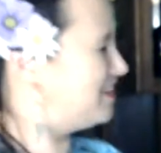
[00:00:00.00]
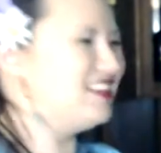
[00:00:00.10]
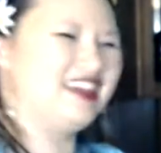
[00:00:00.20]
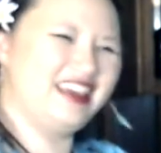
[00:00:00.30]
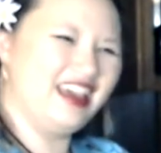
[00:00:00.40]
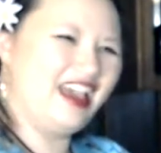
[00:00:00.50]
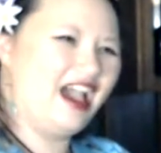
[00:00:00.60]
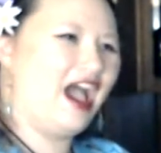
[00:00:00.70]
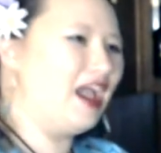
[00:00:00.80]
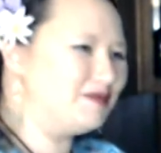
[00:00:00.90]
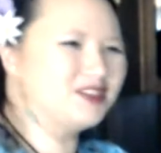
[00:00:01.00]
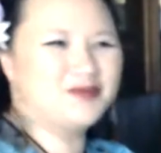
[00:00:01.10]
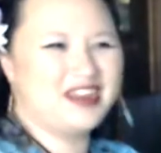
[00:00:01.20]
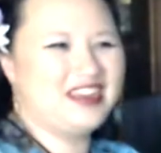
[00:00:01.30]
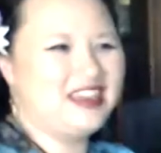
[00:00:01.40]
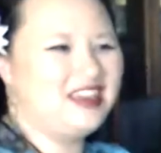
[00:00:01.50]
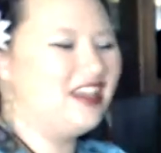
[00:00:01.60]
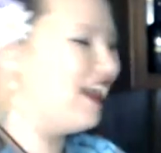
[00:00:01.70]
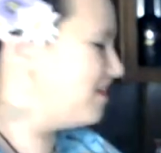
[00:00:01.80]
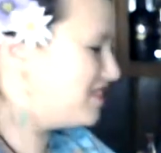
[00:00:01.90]
Like, I'm sweaty.
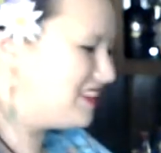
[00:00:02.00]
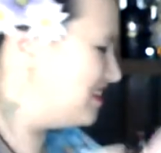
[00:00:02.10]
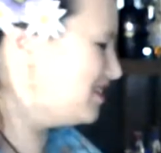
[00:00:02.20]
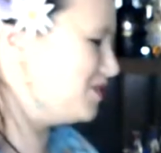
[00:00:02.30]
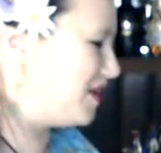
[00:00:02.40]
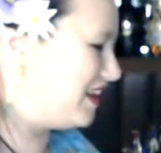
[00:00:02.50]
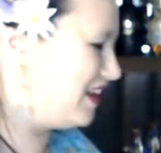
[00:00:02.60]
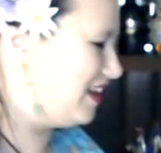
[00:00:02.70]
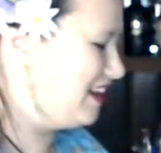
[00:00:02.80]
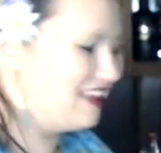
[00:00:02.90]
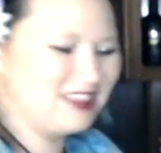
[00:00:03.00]
Everything's sweaty.